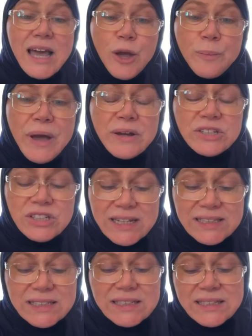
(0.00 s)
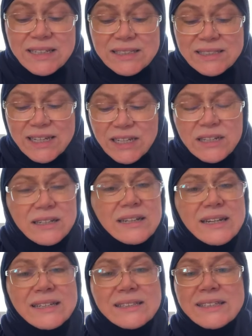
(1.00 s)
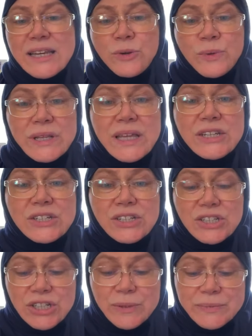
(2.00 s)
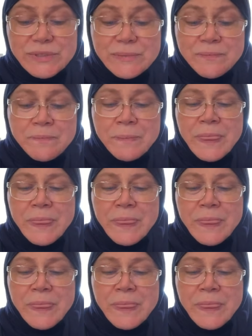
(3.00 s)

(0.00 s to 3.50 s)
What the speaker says: about gentleness and goodness in relationships.